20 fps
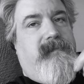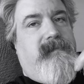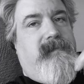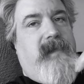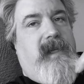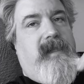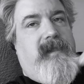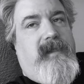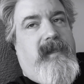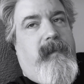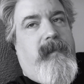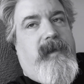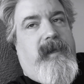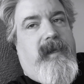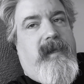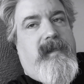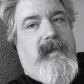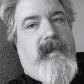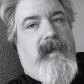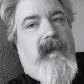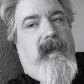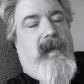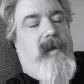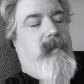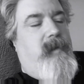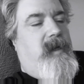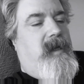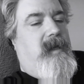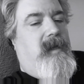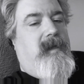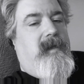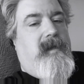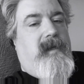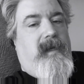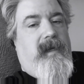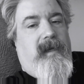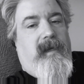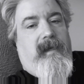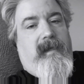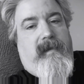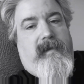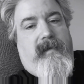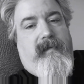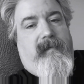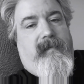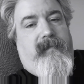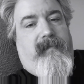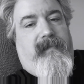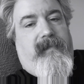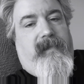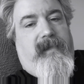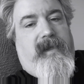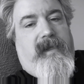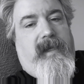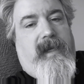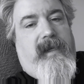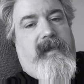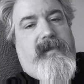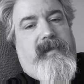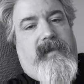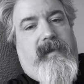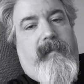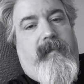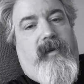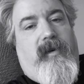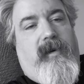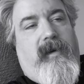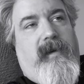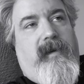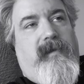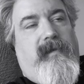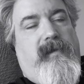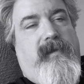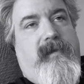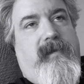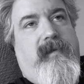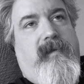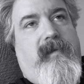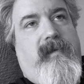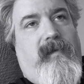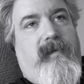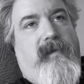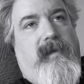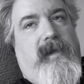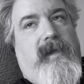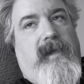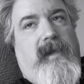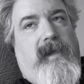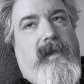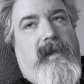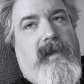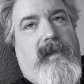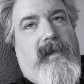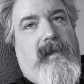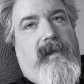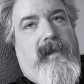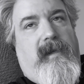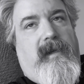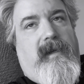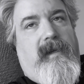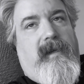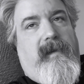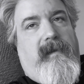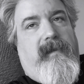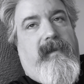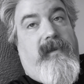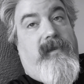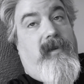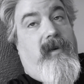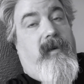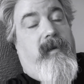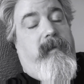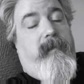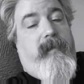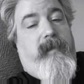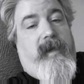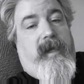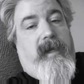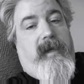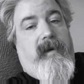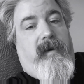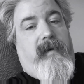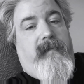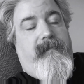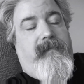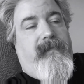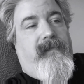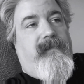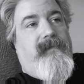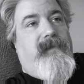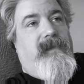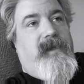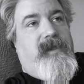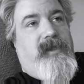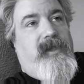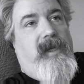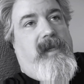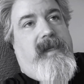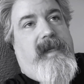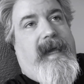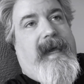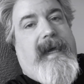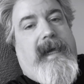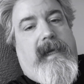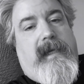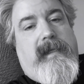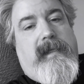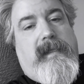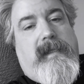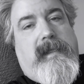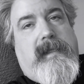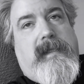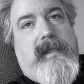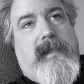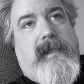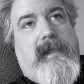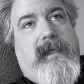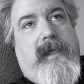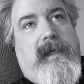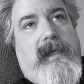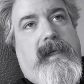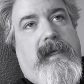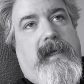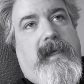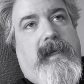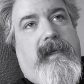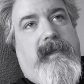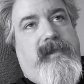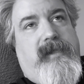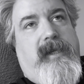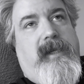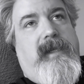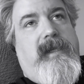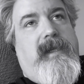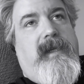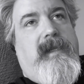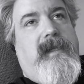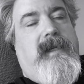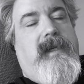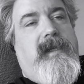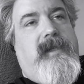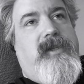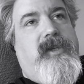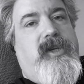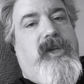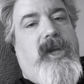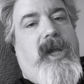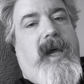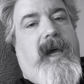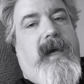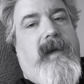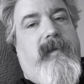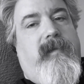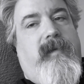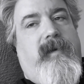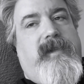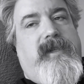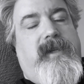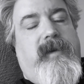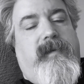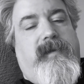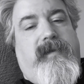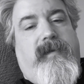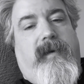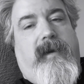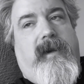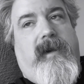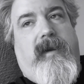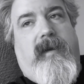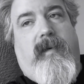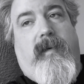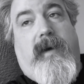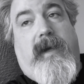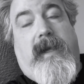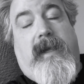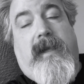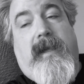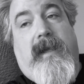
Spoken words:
ends up escaping and takes the book to the Toymaker. She dies because she did get shot when she was running away.